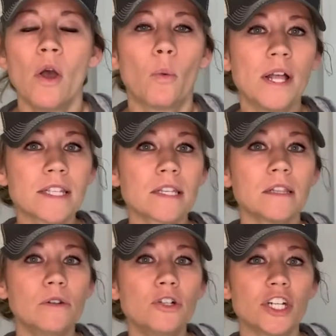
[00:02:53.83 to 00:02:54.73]
What
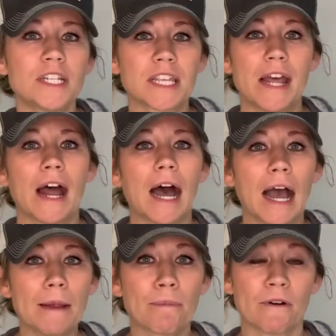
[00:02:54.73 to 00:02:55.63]
solutions can
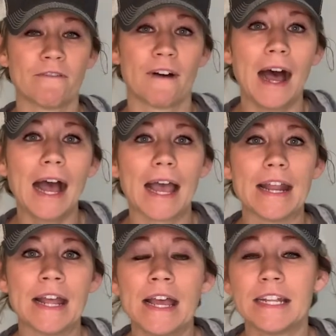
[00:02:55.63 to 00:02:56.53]
I
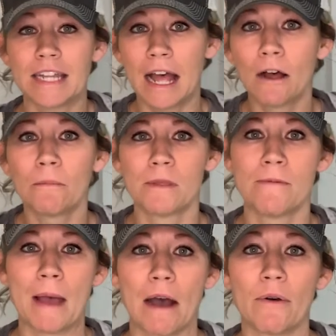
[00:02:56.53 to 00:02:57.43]
provide to help
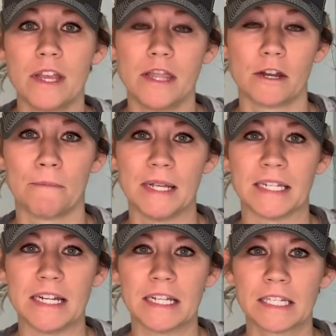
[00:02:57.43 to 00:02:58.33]
them out in their
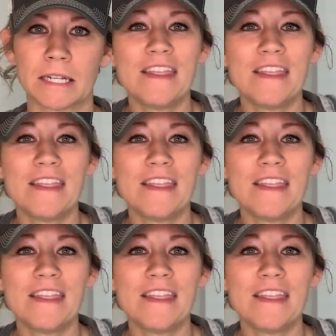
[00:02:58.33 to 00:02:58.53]
business?